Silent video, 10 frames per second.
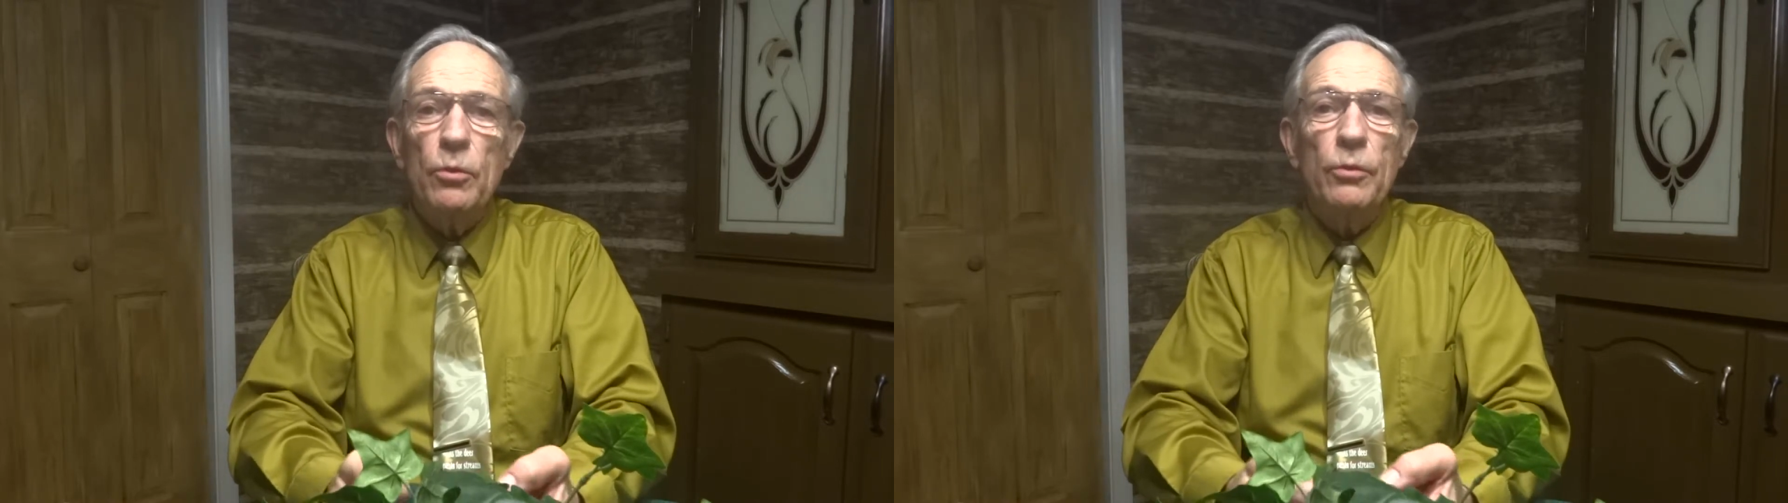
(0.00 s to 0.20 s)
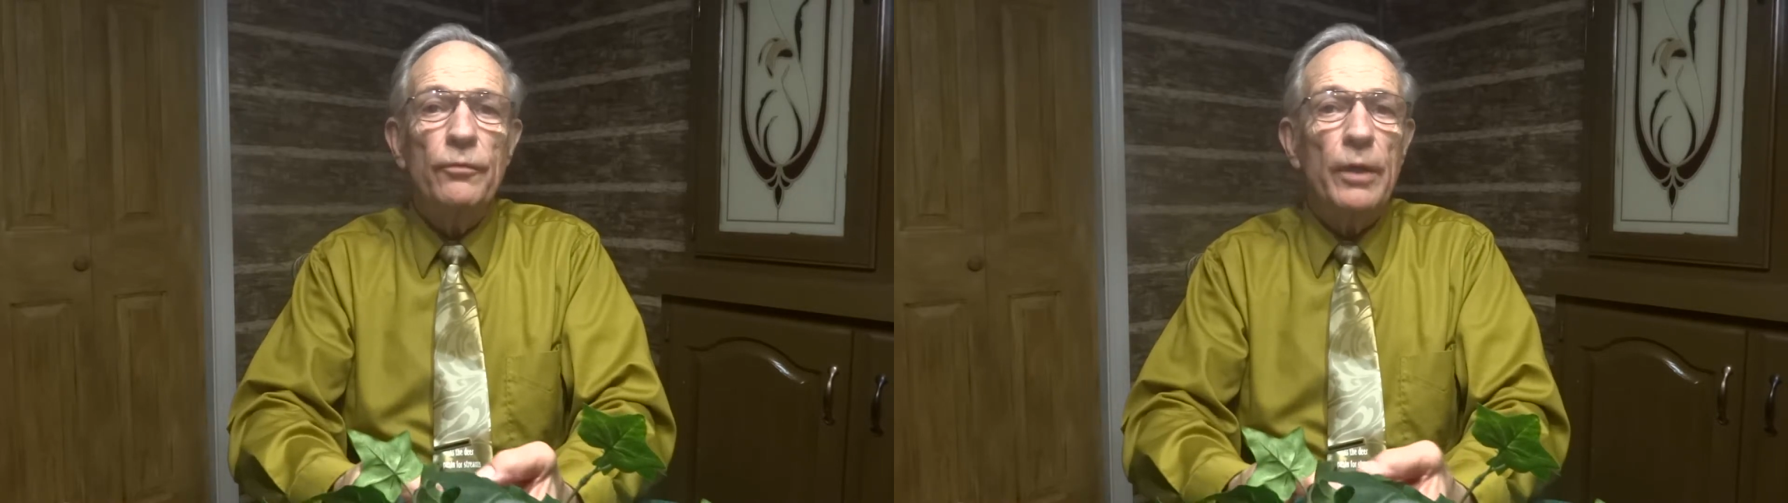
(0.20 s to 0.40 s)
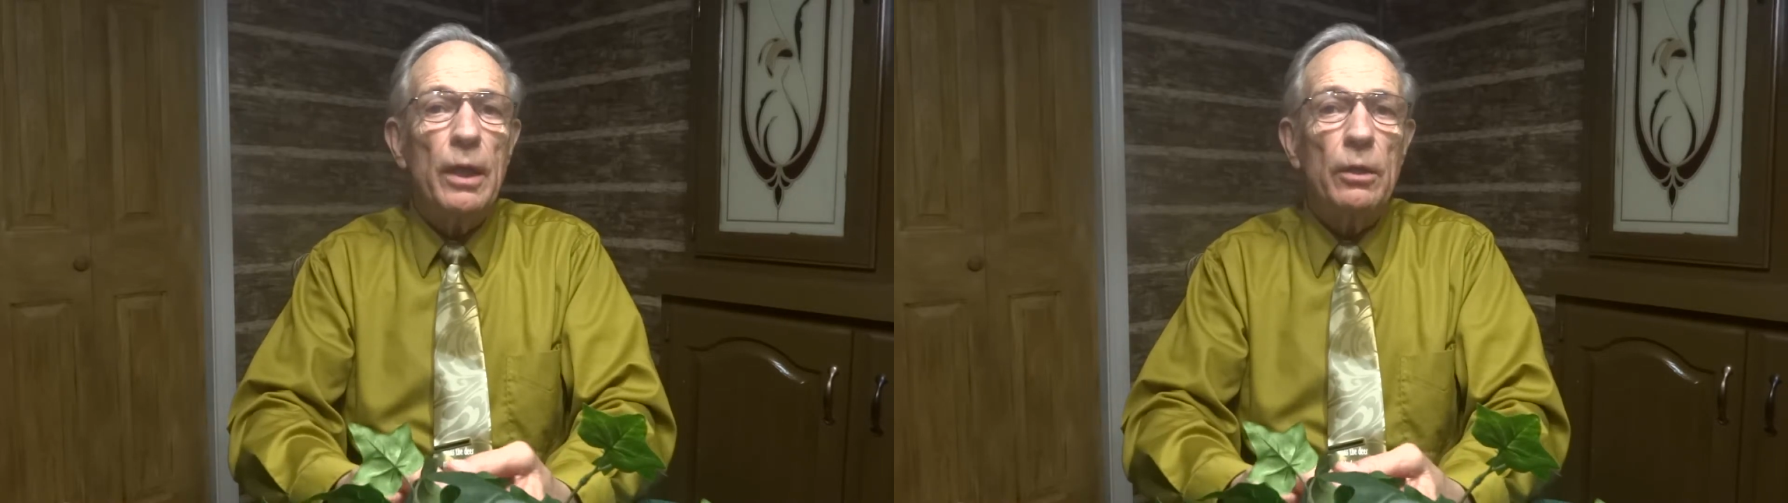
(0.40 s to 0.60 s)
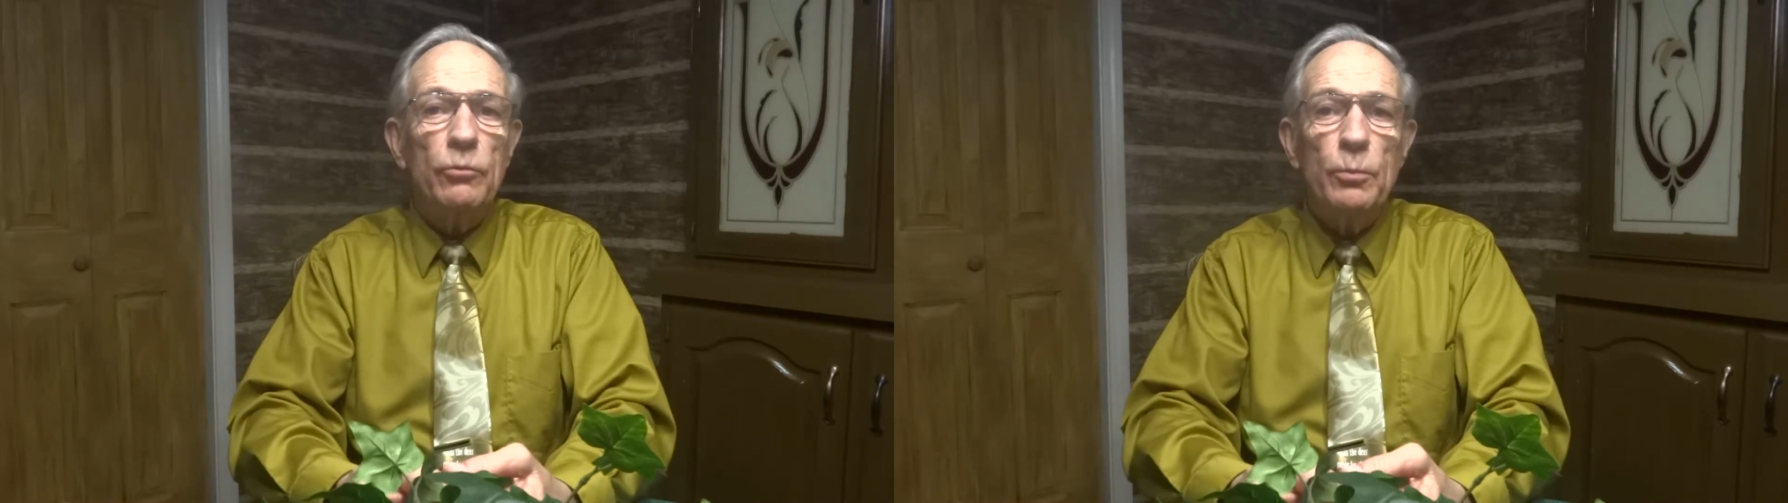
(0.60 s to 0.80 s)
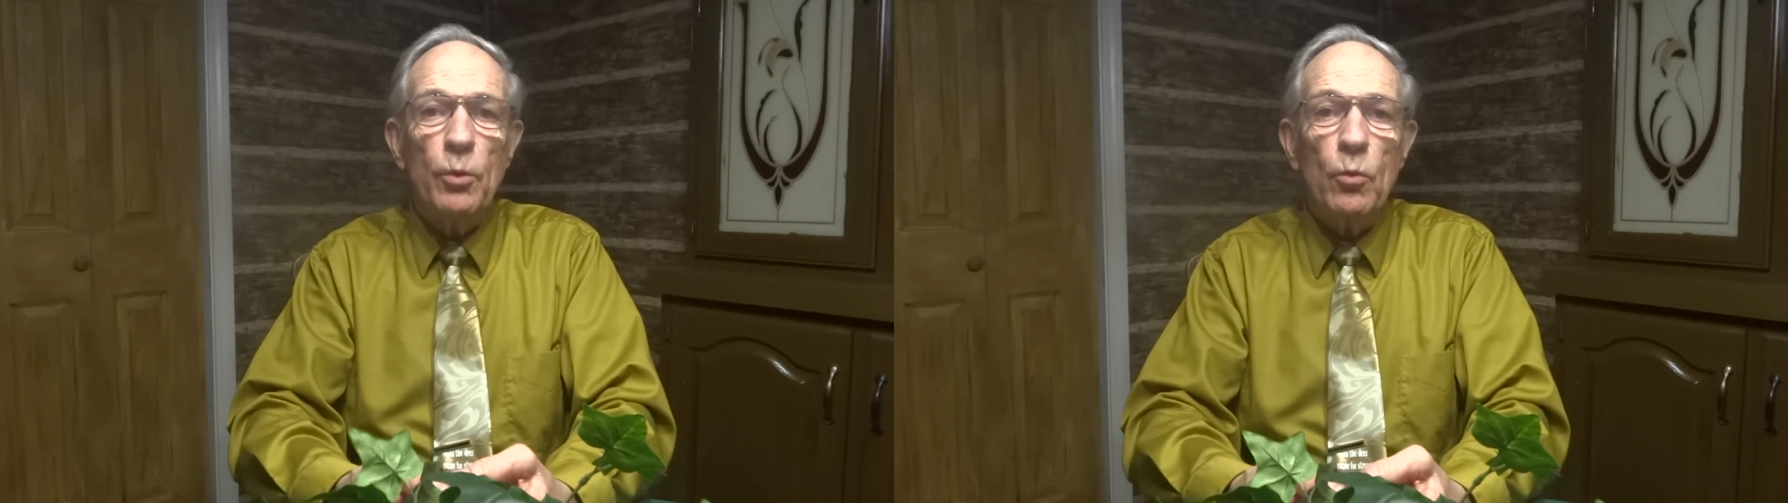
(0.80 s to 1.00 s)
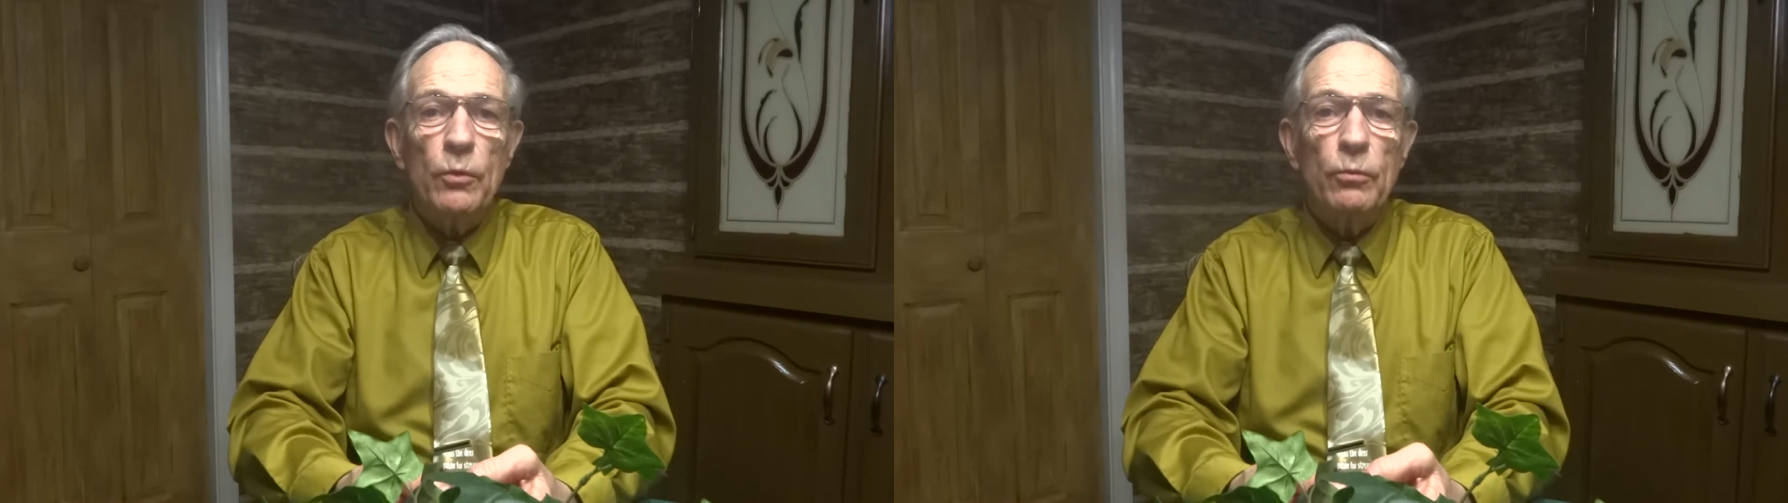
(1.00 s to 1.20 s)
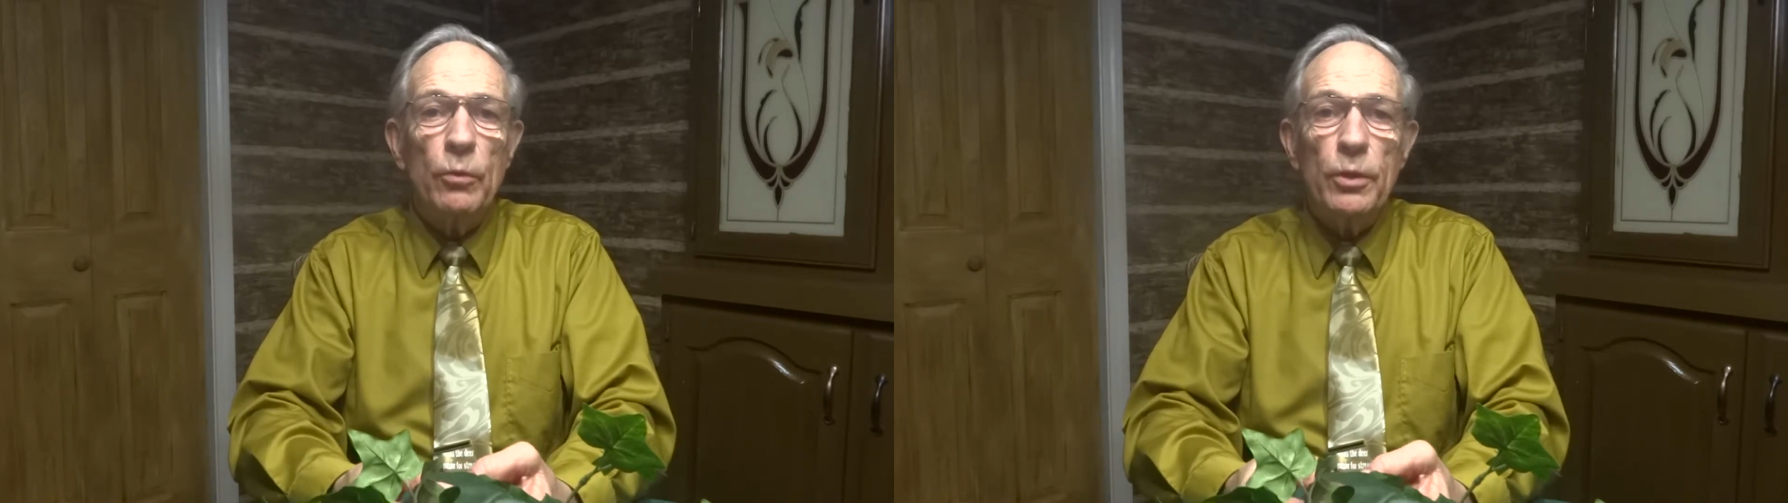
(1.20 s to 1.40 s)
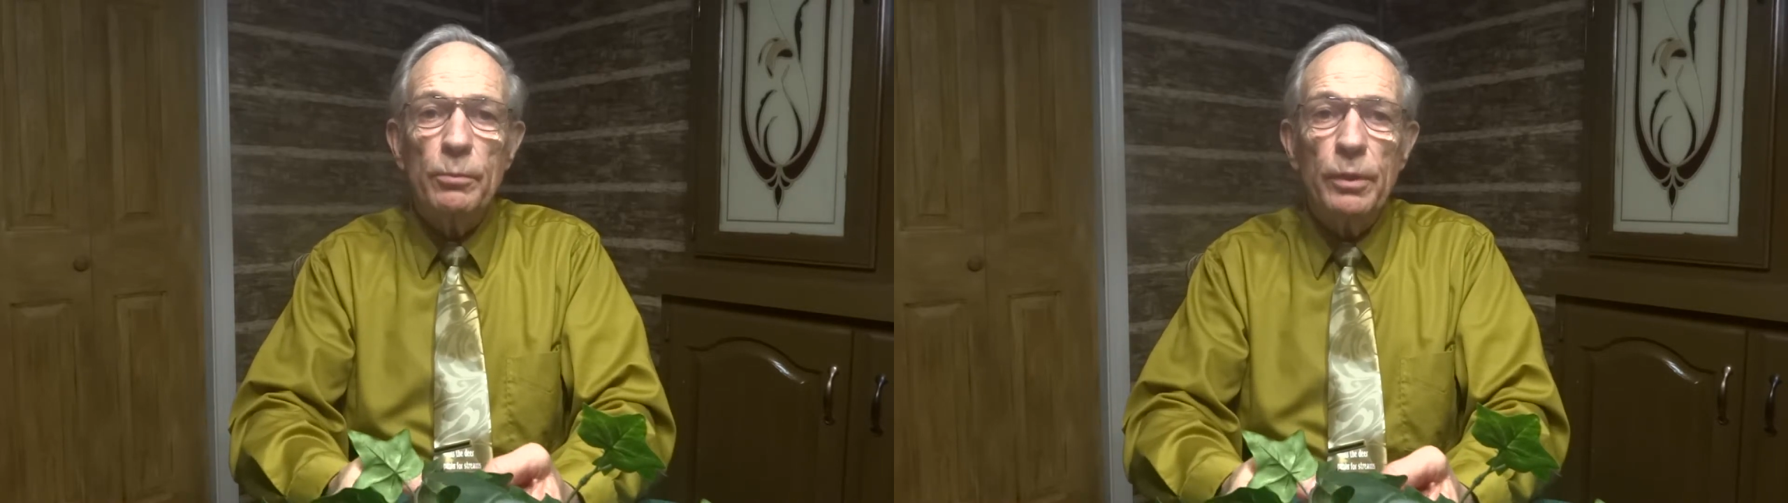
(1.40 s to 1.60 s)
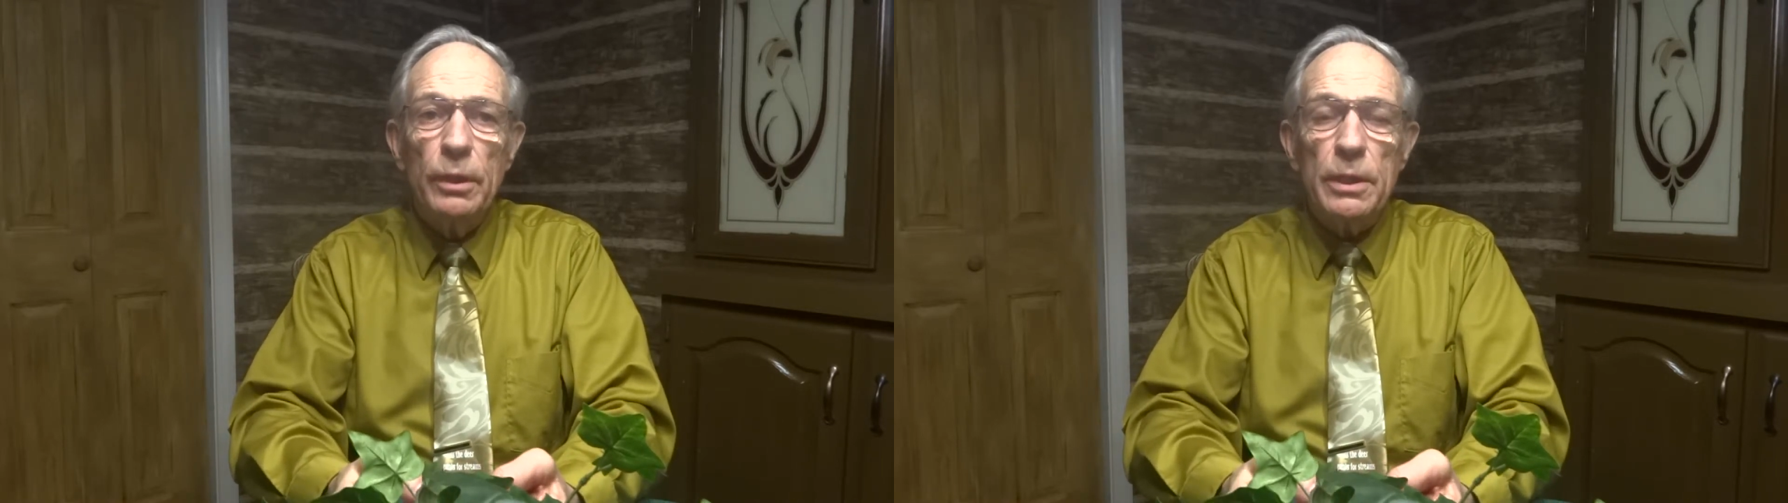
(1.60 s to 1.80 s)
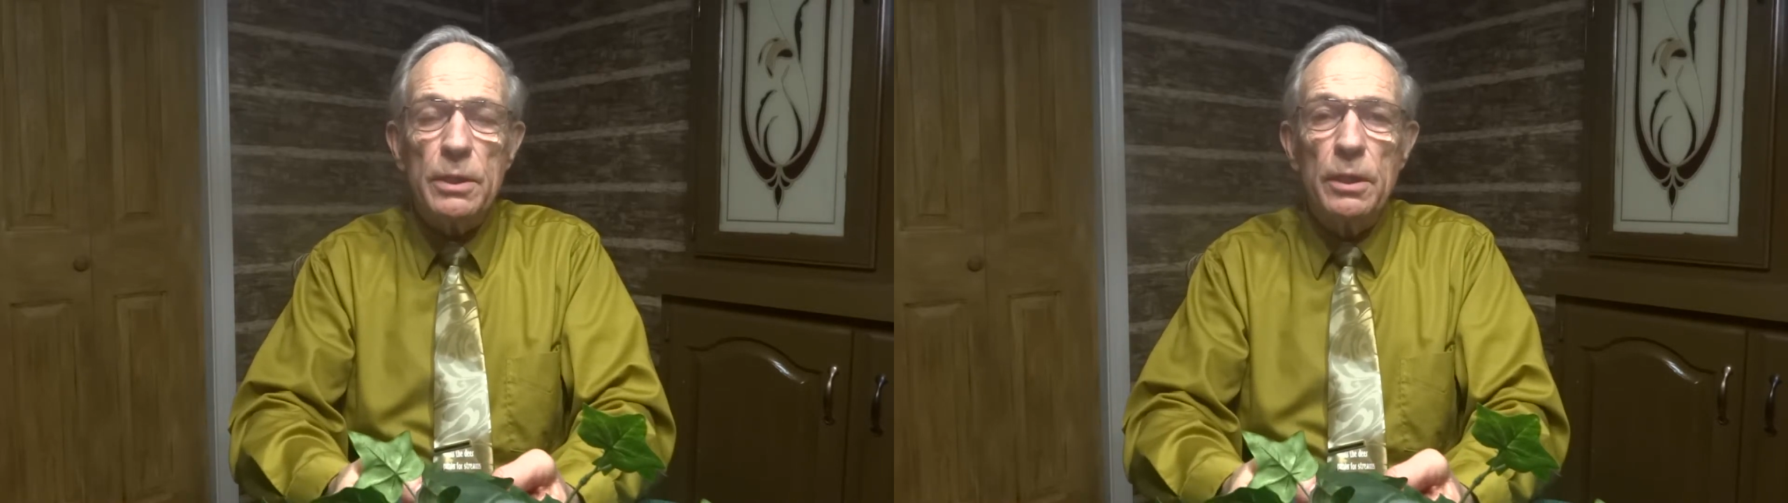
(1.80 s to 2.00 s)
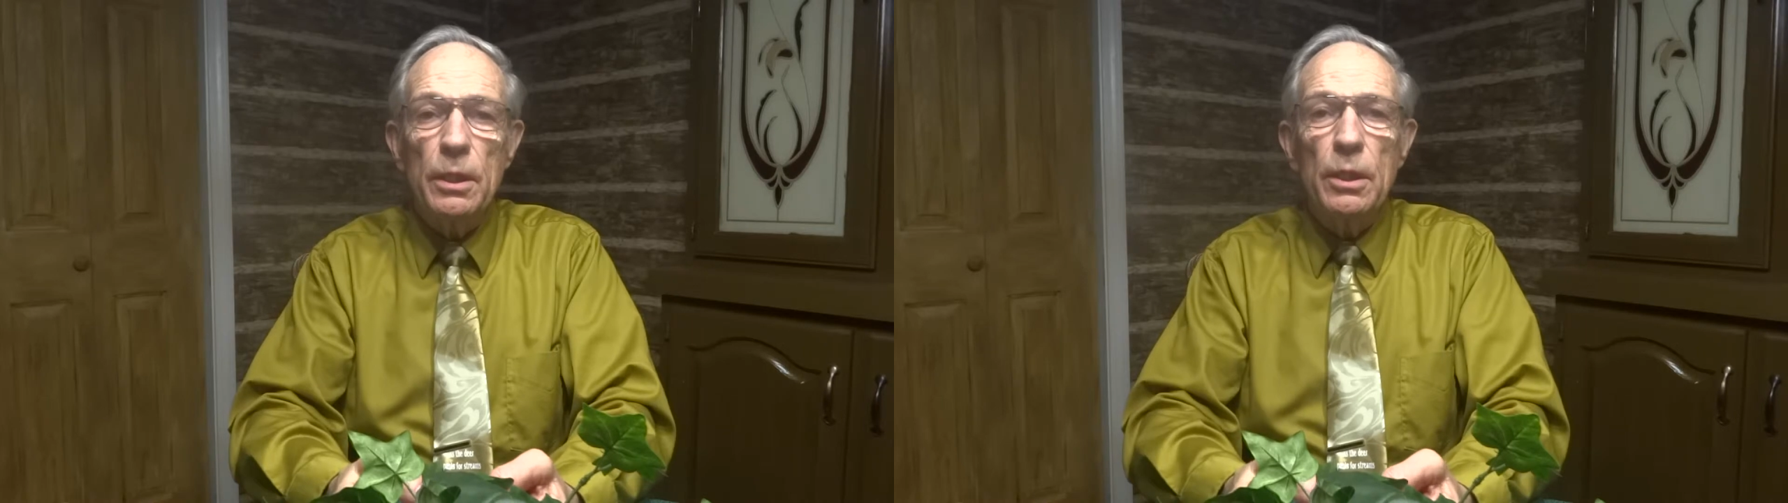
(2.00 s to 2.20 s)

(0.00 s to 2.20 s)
you're to file a report with the police.